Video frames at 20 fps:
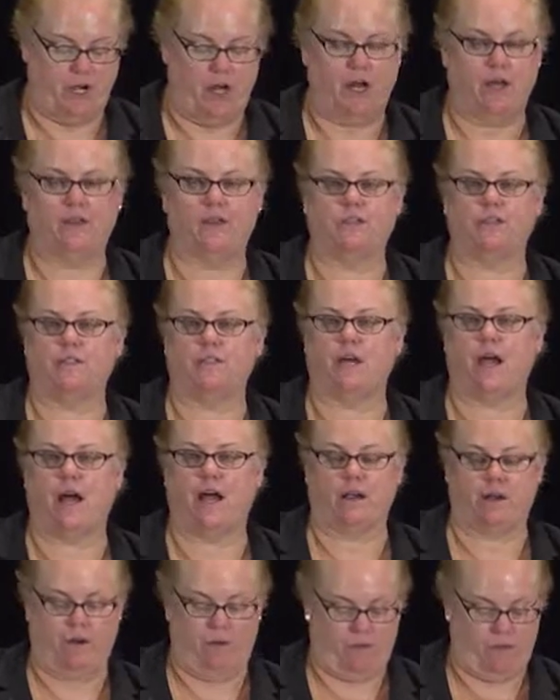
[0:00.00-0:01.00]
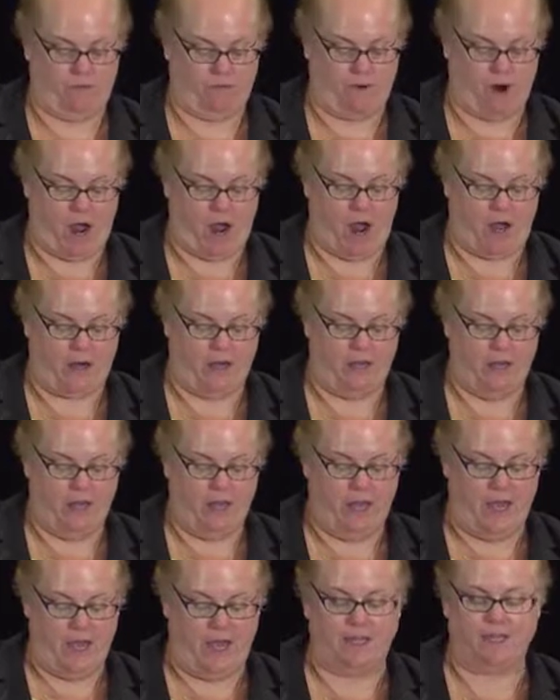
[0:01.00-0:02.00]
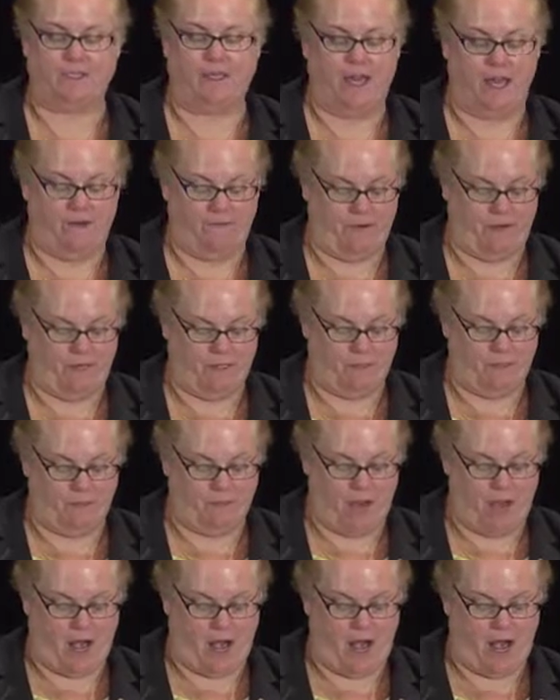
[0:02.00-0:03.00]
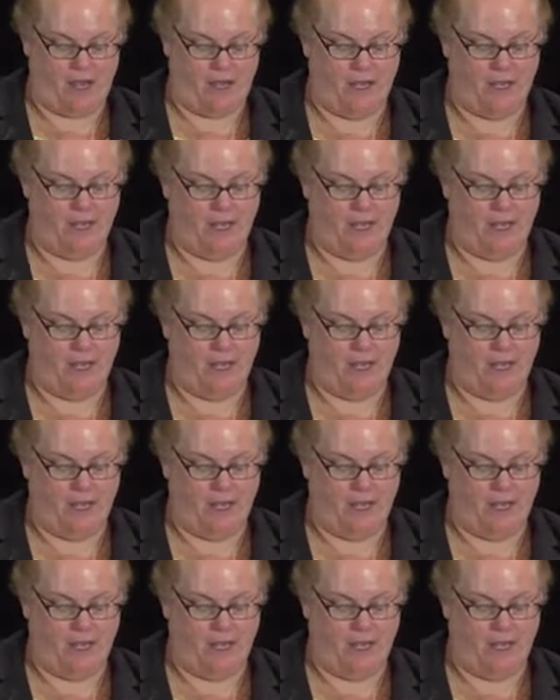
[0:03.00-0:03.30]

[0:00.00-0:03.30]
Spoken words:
on the sock or the rock, as evidenced by,